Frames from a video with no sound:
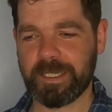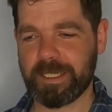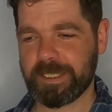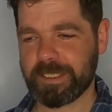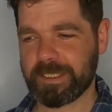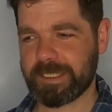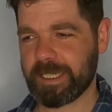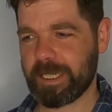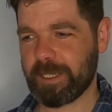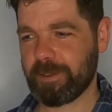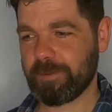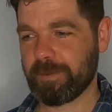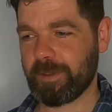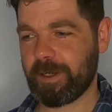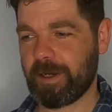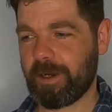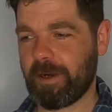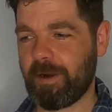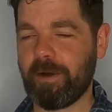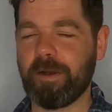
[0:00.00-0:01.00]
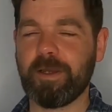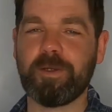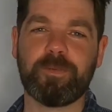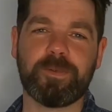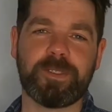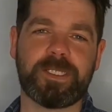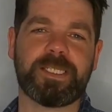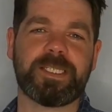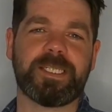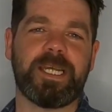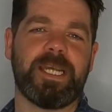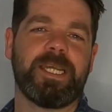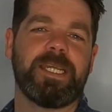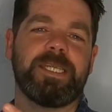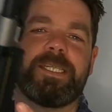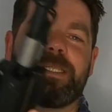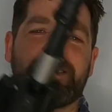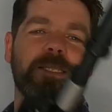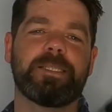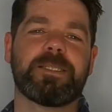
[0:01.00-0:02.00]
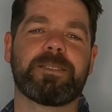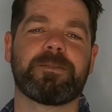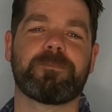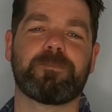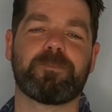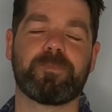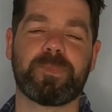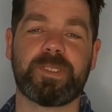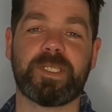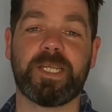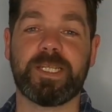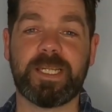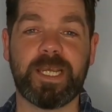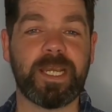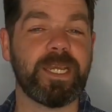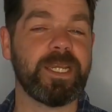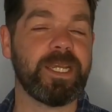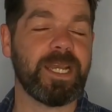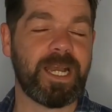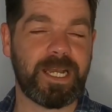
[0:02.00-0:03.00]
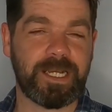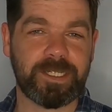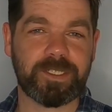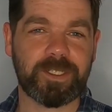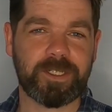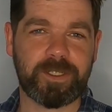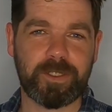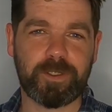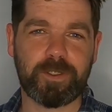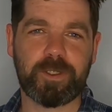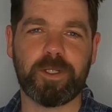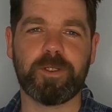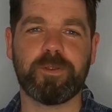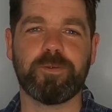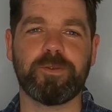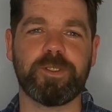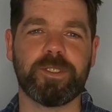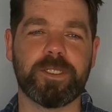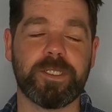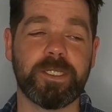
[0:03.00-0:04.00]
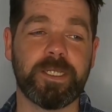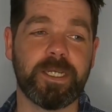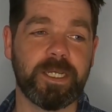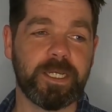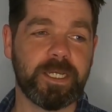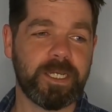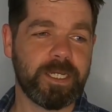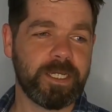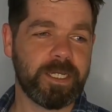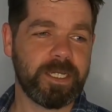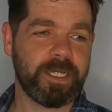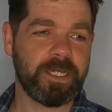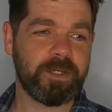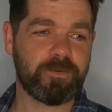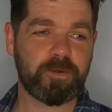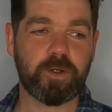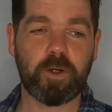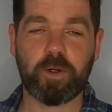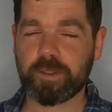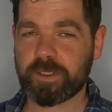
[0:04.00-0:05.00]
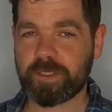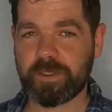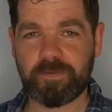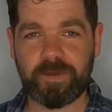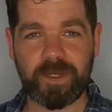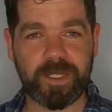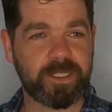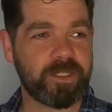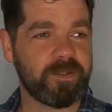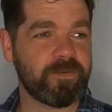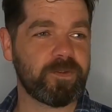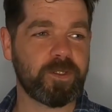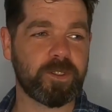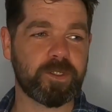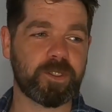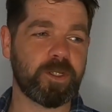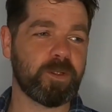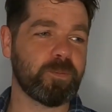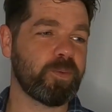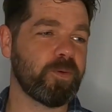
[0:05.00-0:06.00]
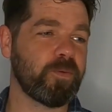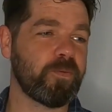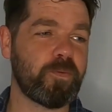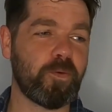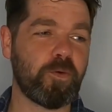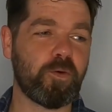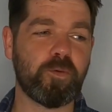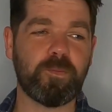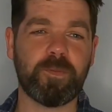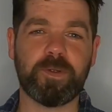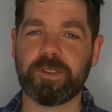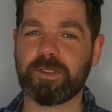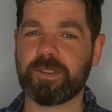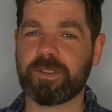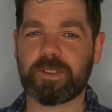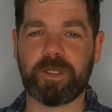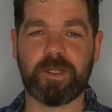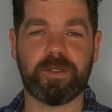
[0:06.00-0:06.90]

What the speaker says: So I would say today, as a conclusion, if cost effectiveness and performance